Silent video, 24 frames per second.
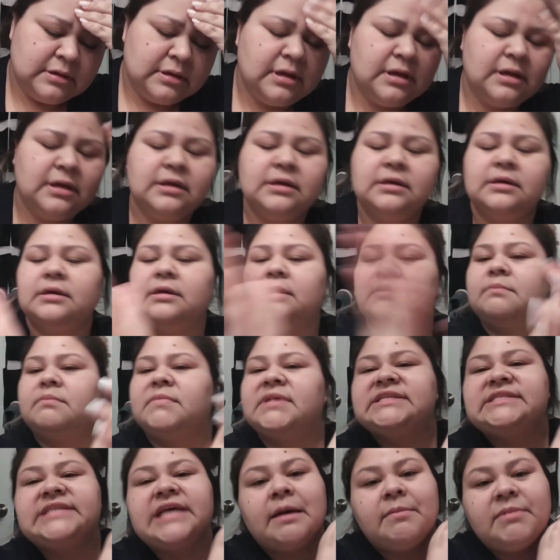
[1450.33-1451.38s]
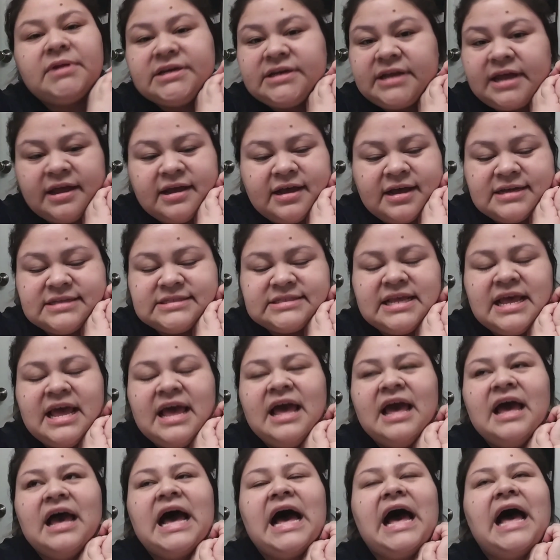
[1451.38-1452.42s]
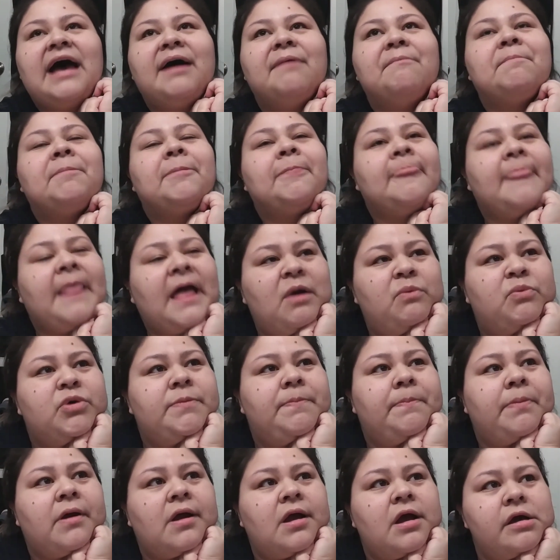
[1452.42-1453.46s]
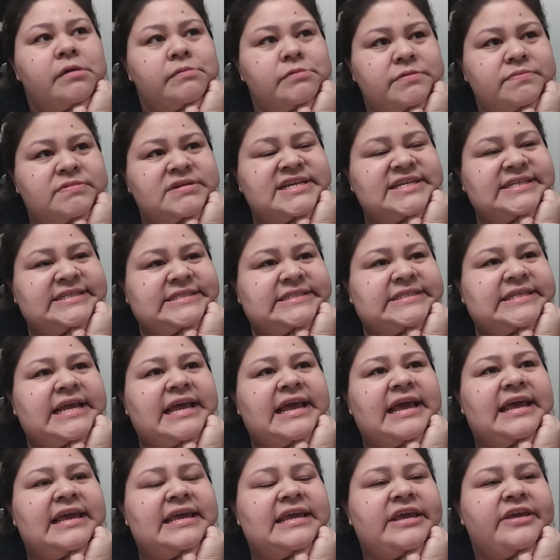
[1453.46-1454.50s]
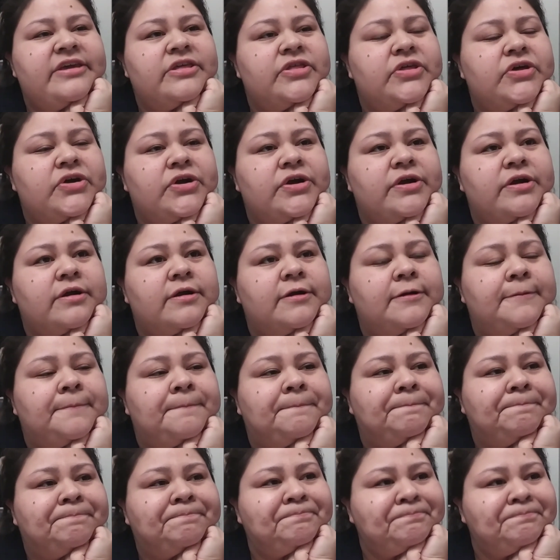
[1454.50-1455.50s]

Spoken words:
Oh, my tablet died, guys. I would probably say either